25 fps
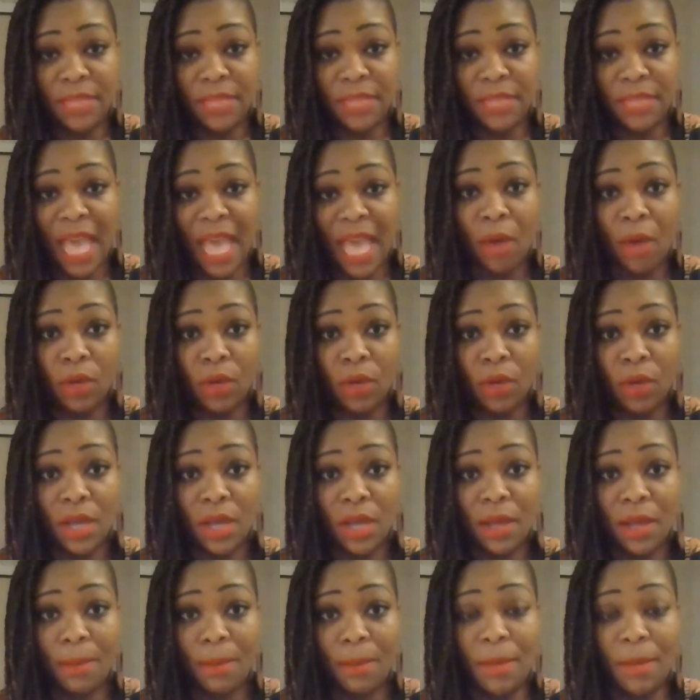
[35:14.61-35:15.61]
the
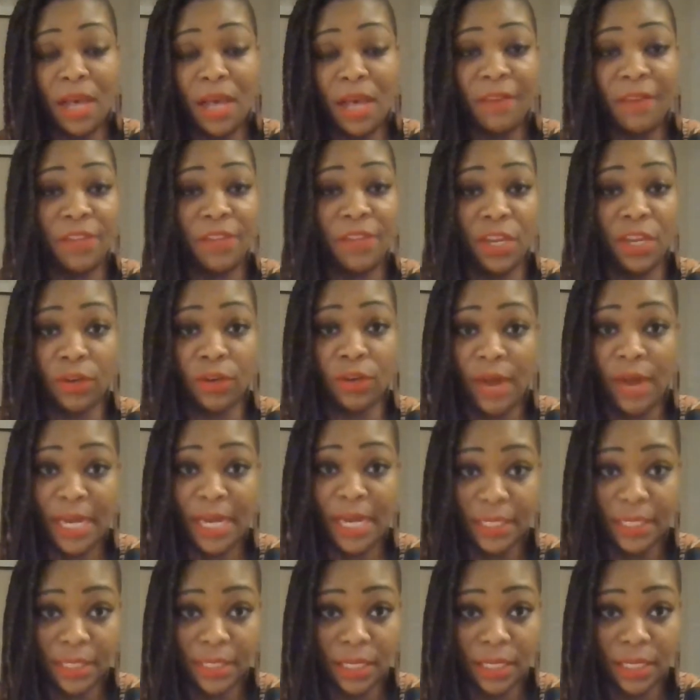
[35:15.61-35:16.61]
outcome of your
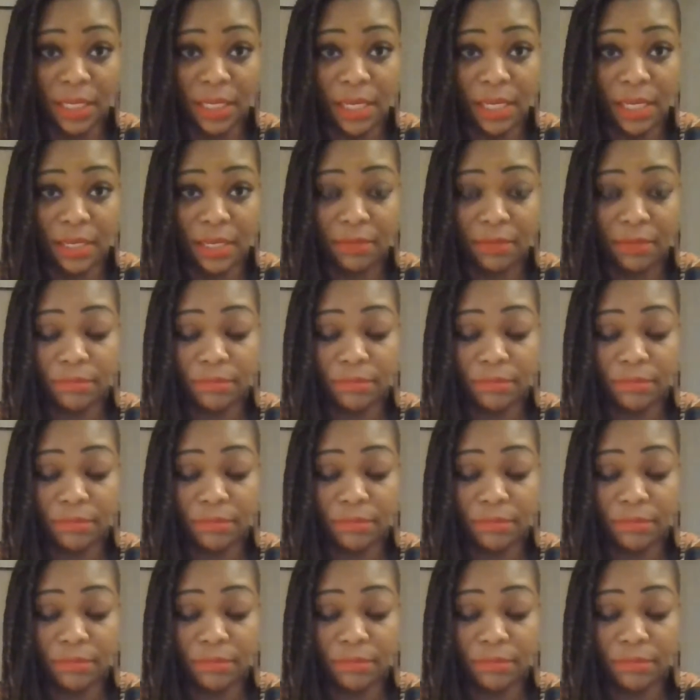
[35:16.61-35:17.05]
greatest good